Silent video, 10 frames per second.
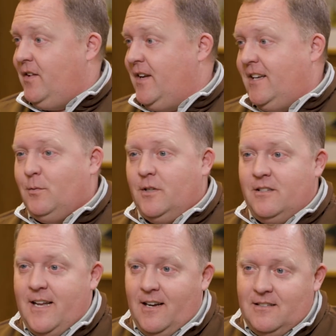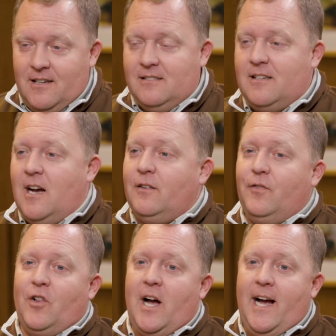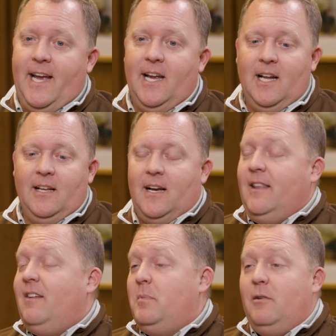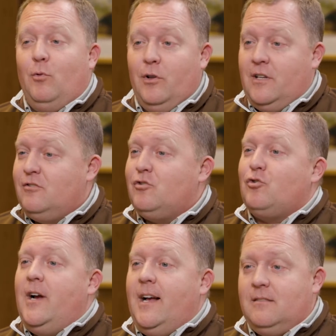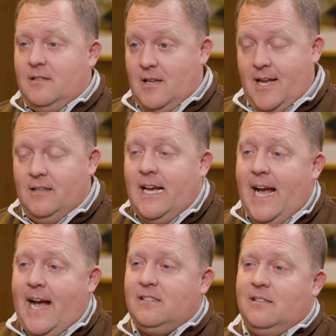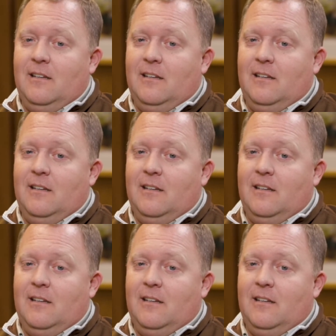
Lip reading: They've had to adjust on the fly, and they've been really stressed and taxed.